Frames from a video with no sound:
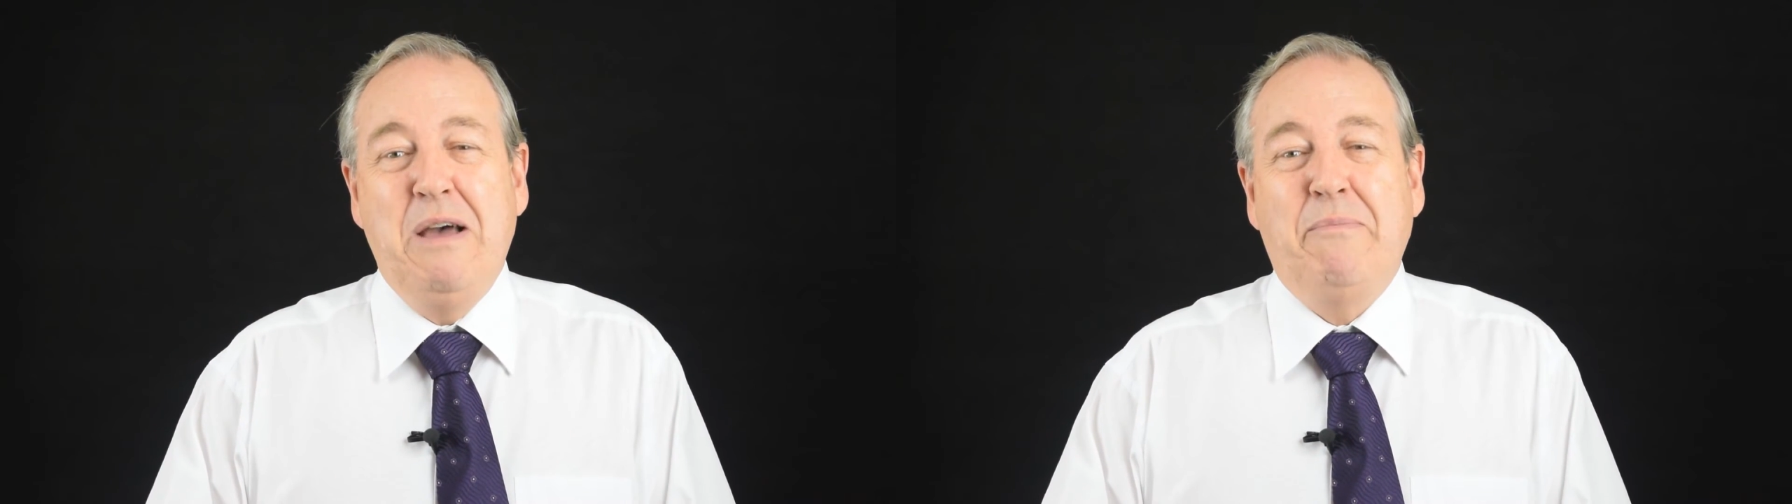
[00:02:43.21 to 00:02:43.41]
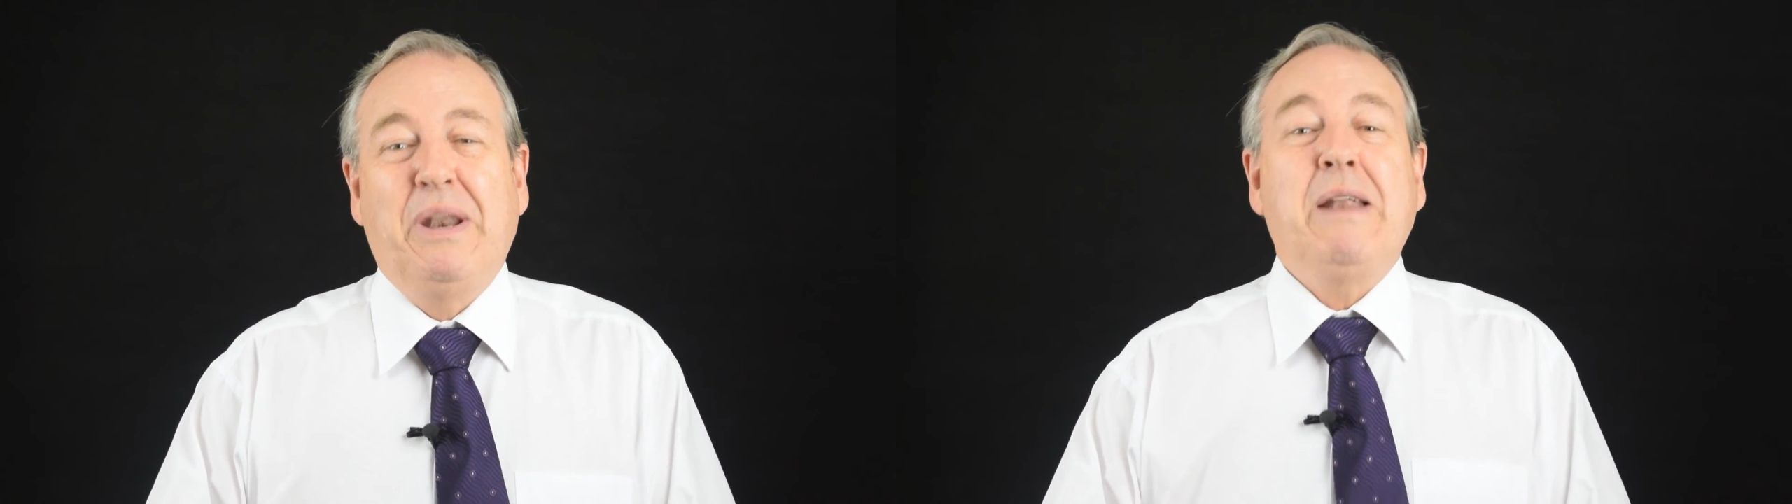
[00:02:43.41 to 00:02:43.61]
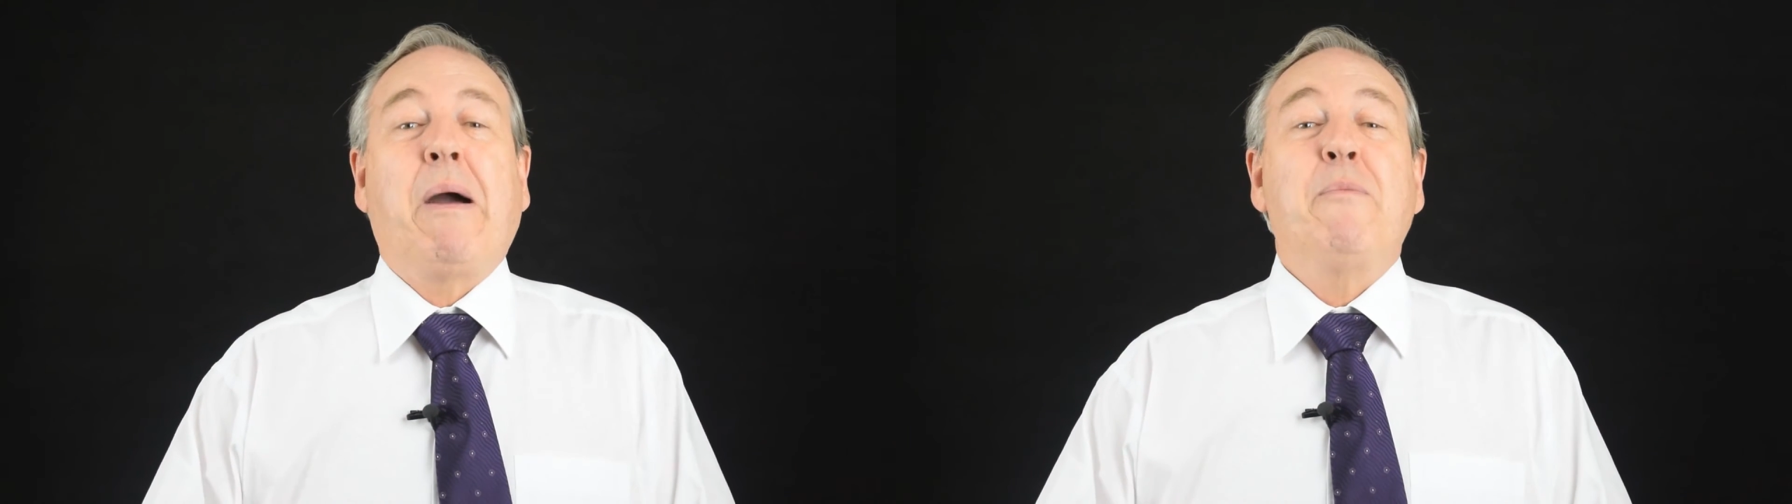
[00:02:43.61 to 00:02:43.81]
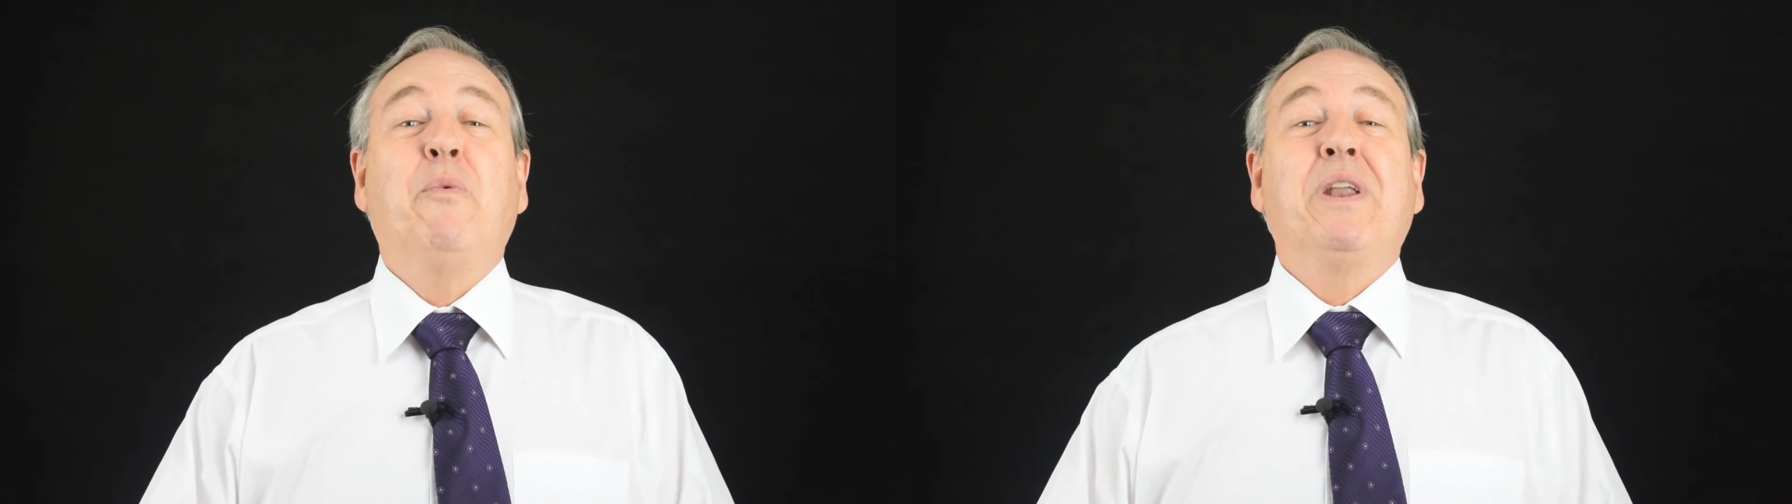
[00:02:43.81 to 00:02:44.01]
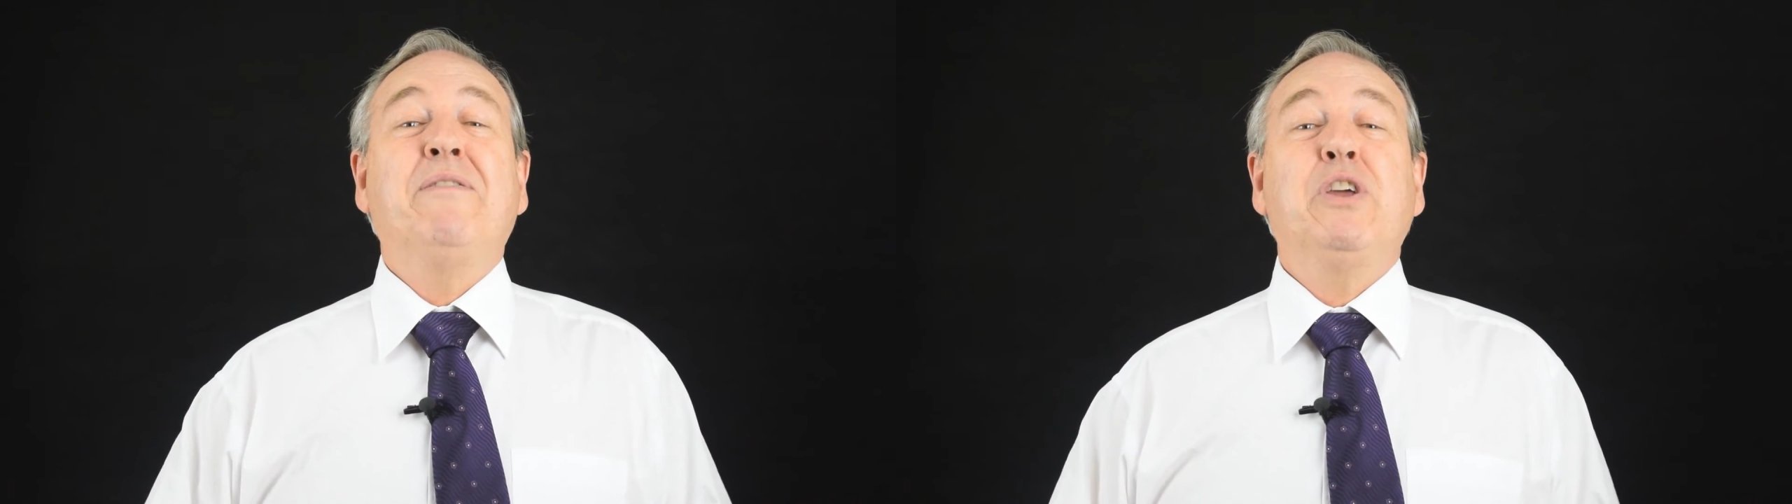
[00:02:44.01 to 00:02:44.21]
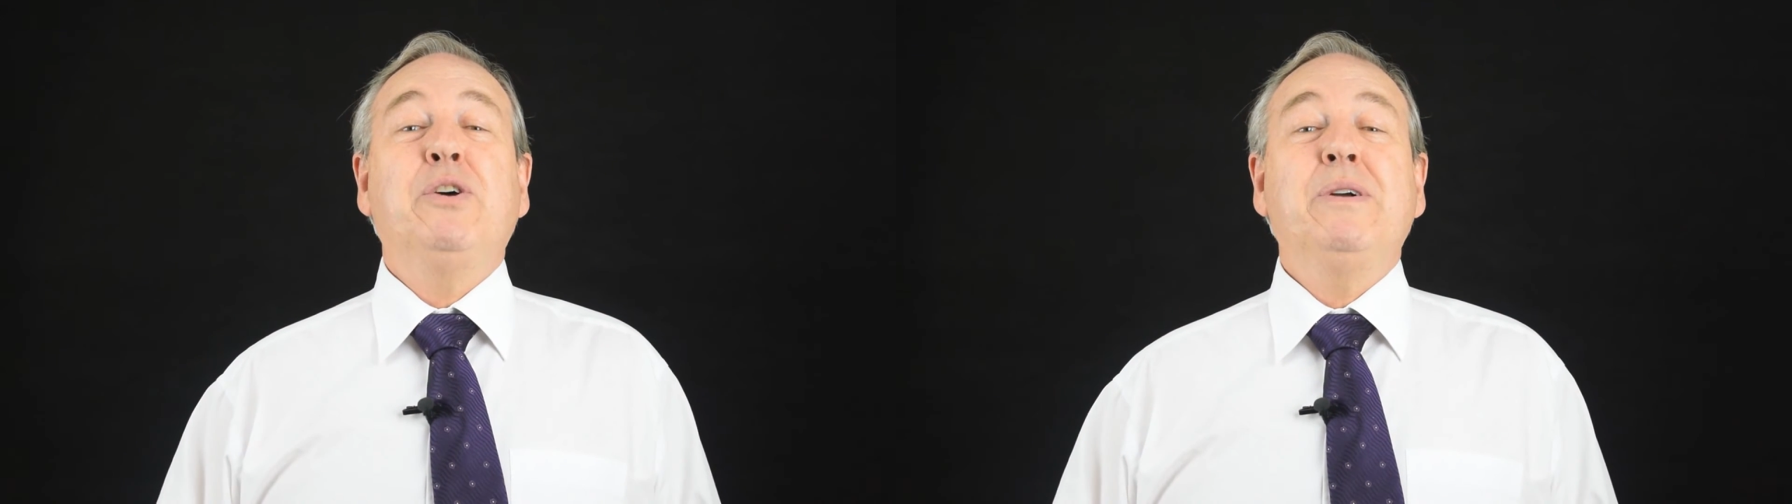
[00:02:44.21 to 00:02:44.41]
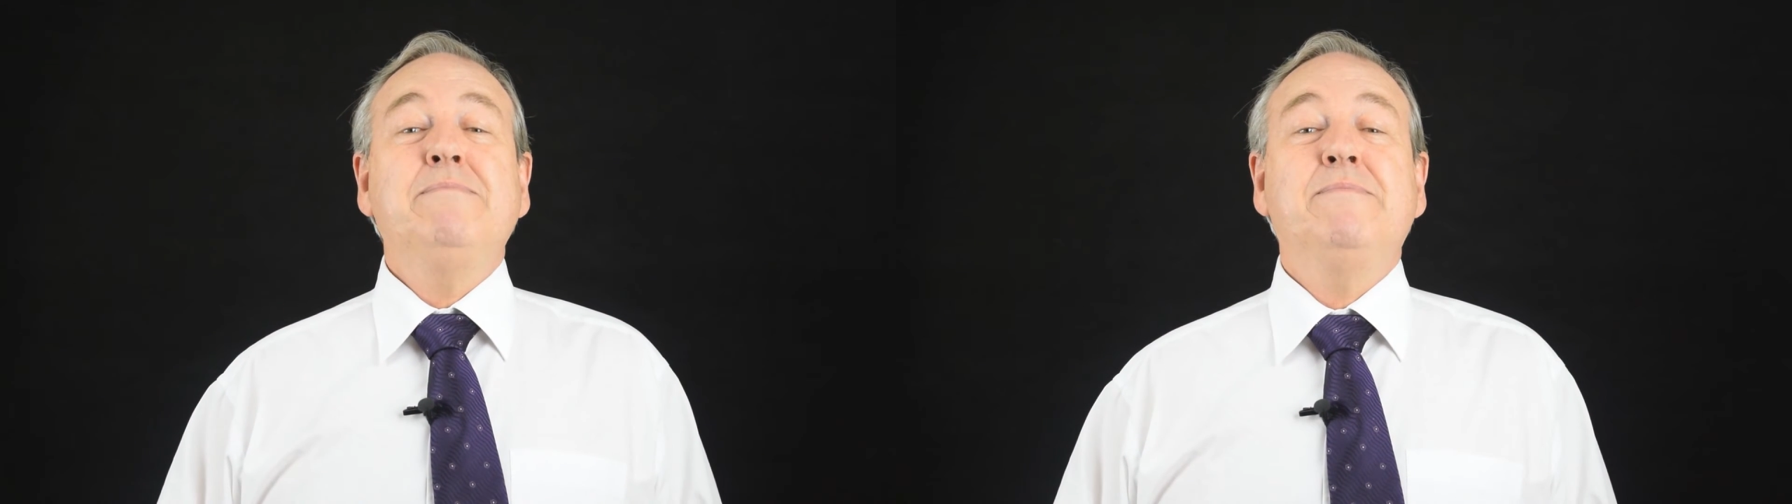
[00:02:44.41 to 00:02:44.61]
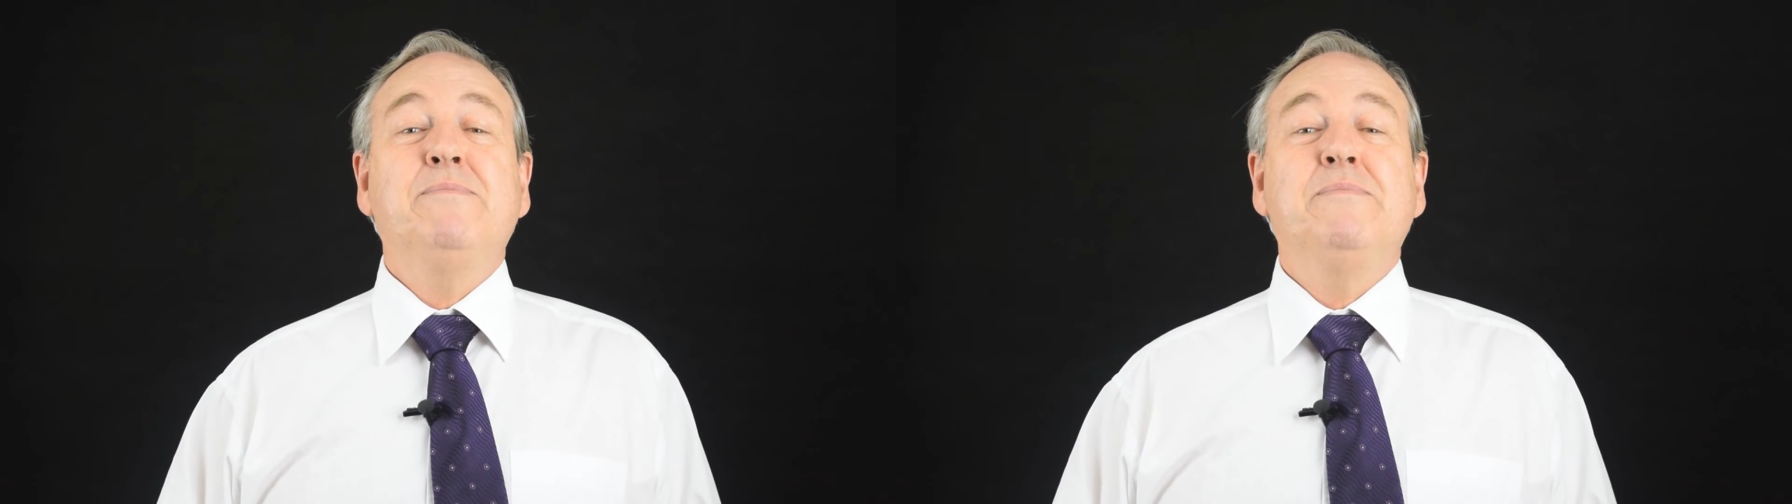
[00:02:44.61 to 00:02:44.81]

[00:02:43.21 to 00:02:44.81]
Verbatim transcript: But anyway, whatever you're doing,